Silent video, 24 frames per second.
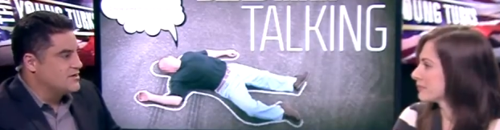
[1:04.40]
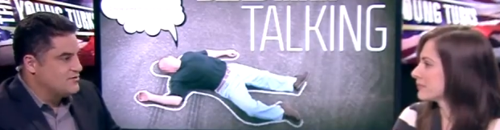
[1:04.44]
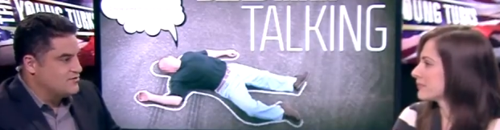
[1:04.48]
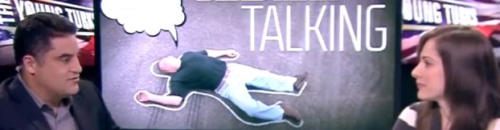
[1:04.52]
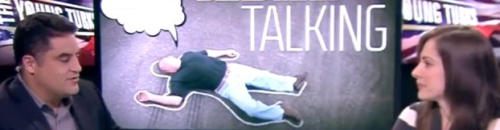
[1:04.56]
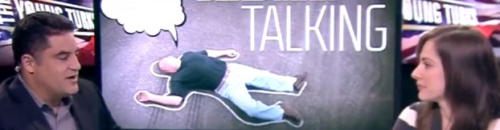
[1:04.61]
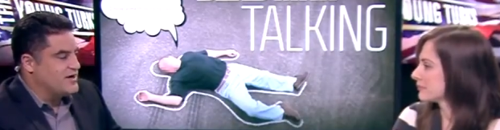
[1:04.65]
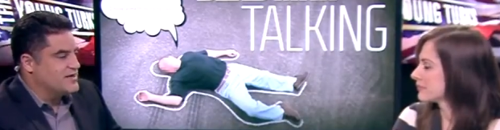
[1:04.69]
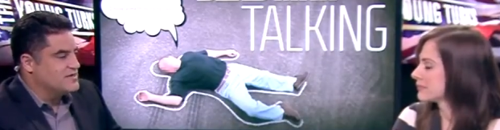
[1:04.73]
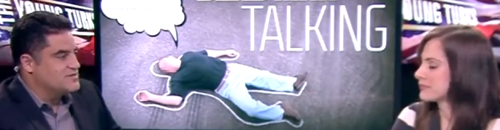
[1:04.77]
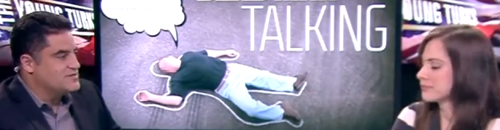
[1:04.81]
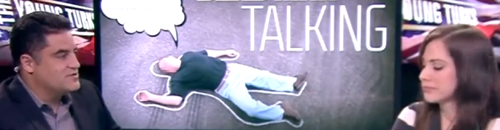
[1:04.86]

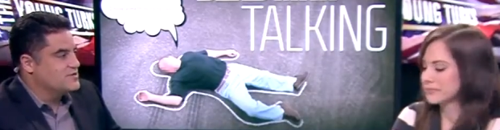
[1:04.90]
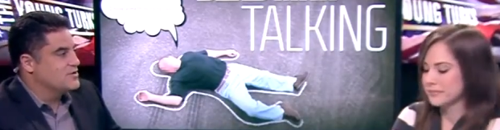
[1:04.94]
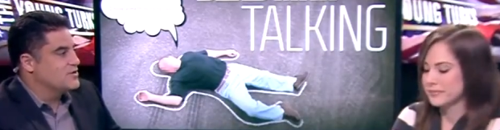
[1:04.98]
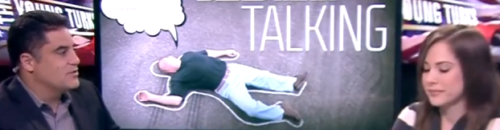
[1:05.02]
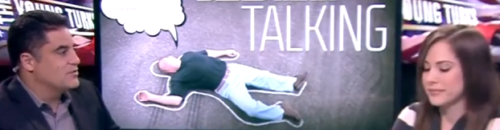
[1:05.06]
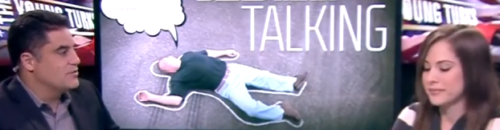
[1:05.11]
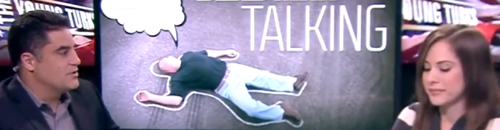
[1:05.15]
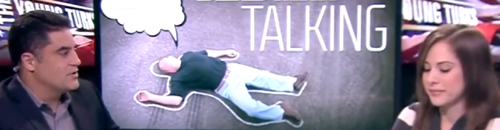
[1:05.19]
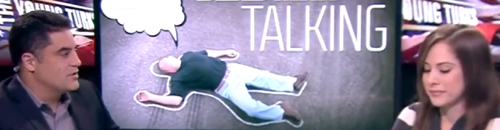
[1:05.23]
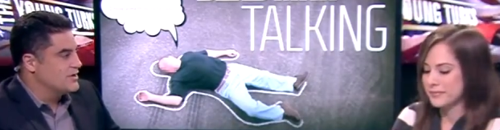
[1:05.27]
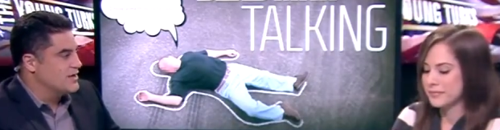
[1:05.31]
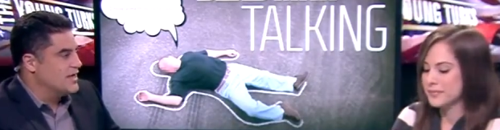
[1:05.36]
Speaker 1: confess, so
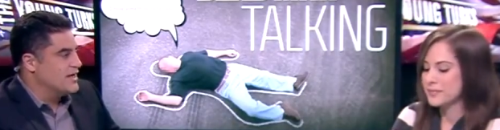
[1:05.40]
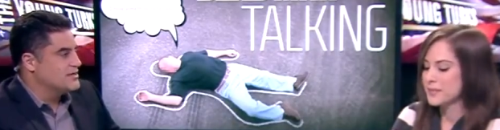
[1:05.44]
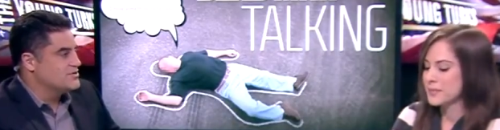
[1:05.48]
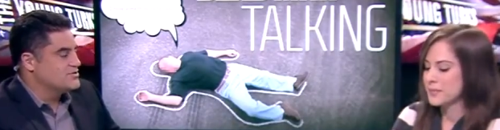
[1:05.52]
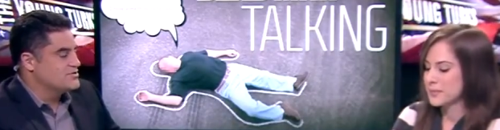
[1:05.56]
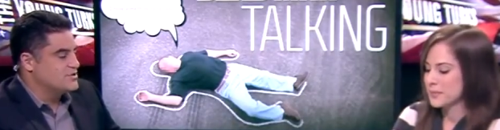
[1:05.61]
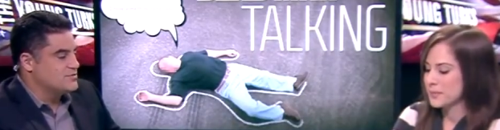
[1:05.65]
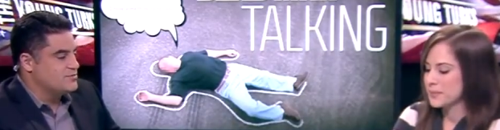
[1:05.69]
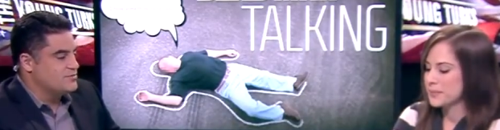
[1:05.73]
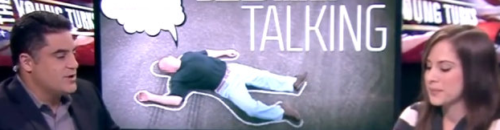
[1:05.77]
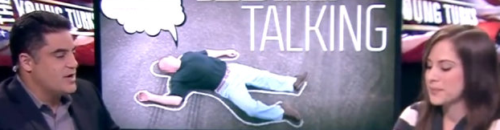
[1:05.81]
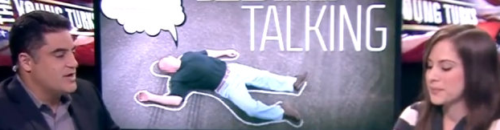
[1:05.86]
that we could
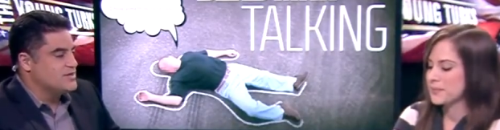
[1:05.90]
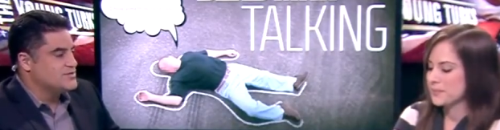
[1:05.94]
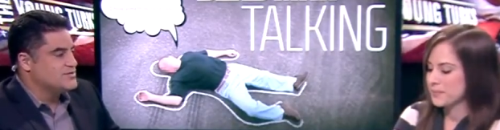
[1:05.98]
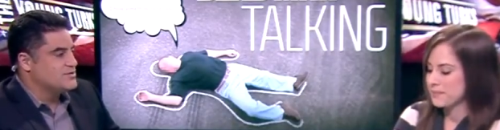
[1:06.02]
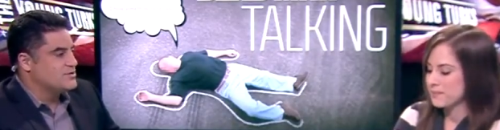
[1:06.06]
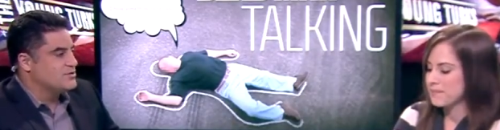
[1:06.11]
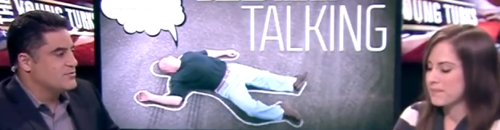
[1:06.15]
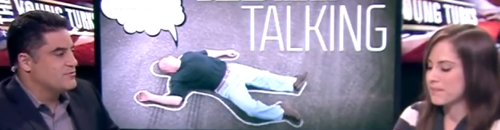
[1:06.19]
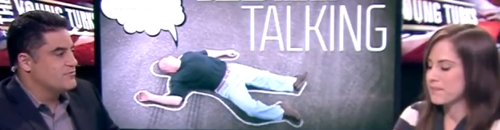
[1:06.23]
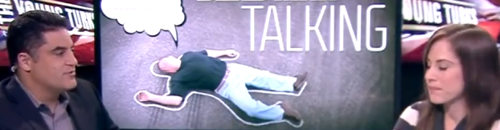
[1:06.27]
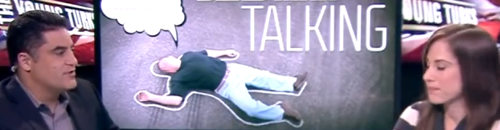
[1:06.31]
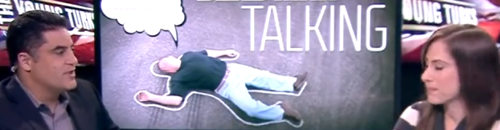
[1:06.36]
actually
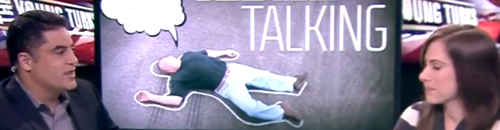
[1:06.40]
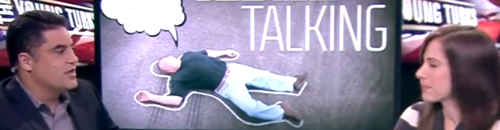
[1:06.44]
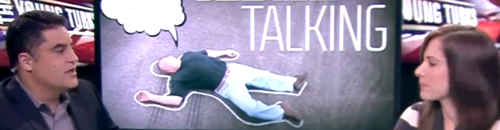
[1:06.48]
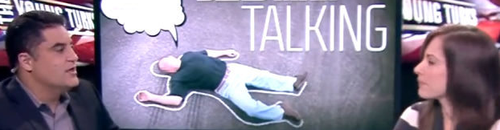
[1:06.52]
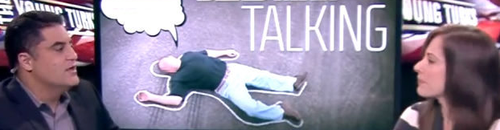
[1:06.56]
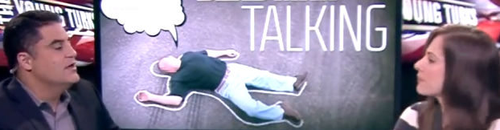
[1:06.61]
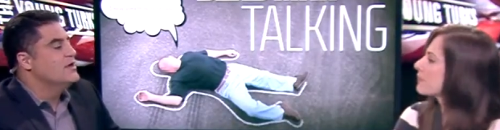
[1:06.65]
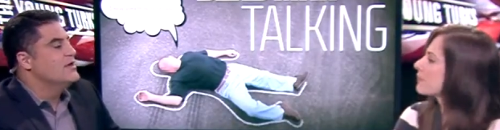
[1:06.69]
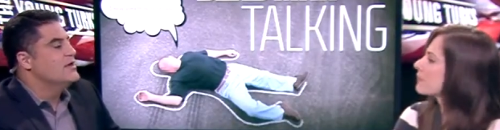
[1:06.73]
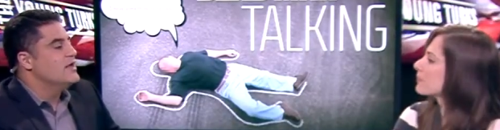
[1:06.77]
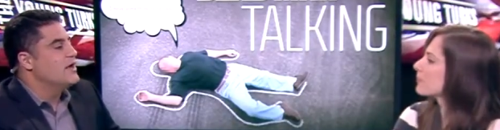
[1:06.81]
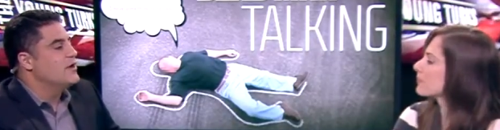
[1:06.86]
prosecute him for that.
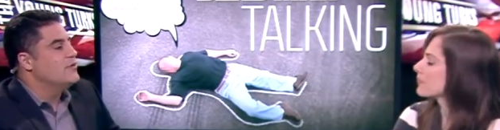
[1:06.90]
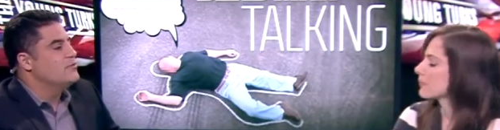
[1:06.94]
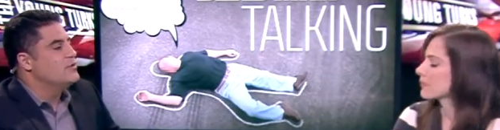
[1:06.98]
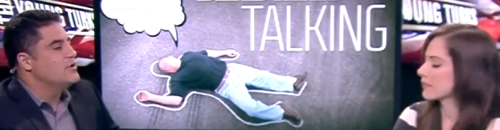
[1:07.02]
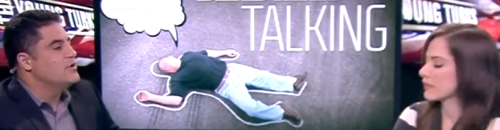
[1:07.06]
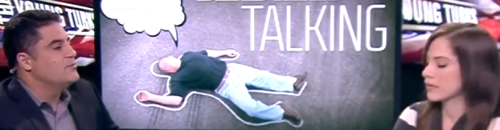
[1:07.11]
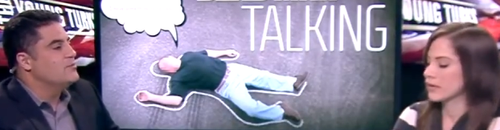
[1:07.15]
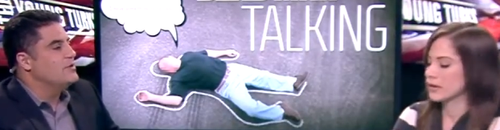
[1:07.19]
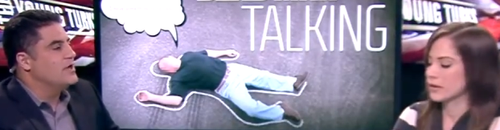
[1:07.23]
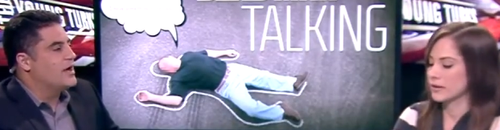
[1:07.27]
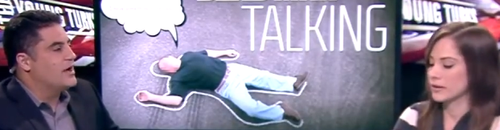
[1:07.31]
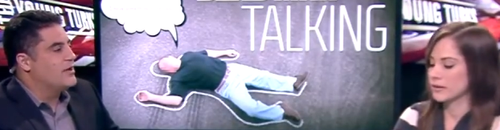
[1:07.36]
Mm -hmm. Now,
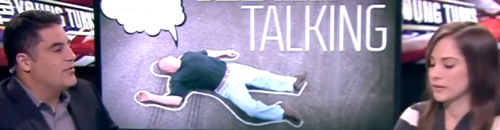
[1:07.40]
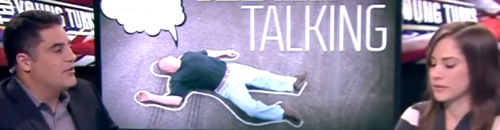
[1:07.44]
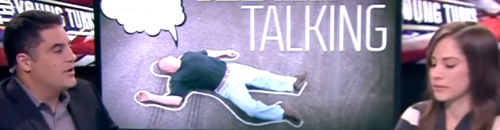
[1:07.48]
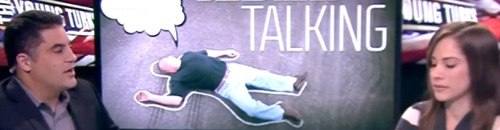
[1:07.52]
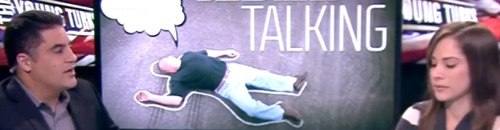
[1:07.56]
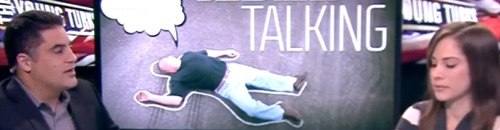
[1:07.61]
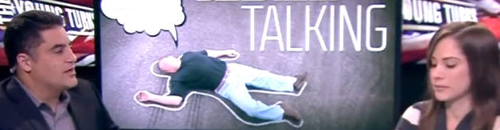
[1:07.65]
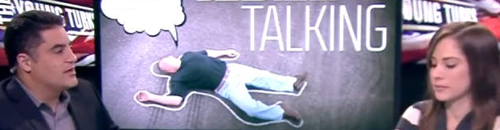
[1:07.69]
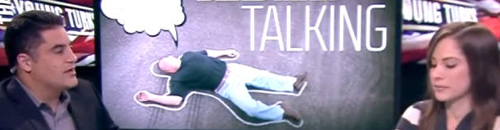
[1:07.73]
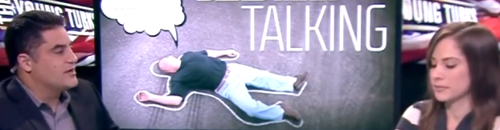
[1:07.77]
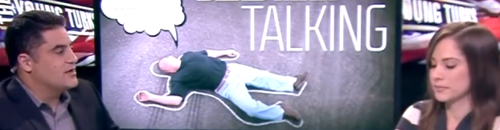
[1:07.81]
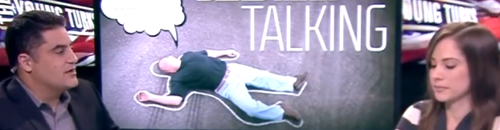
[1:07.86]
wouldn't it be
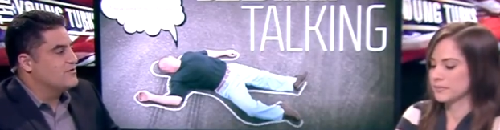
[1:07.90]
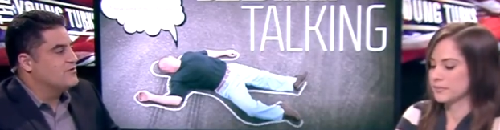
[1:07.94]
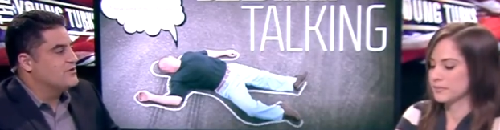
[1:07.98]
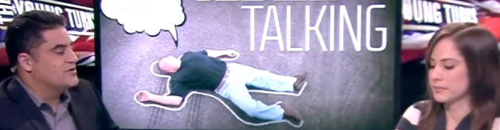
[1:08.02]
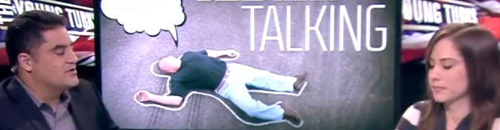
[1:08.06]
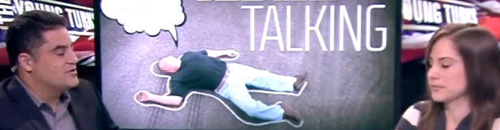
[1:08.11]
ironic if